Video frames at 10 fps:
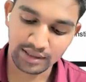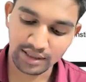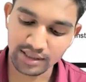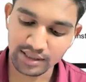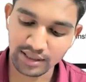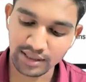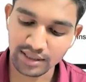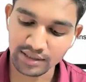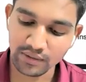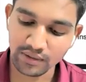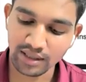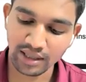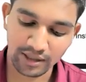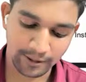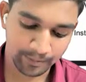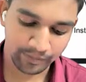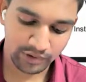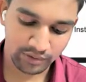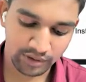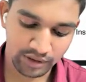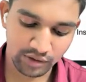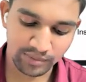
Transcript: Since it does not take notice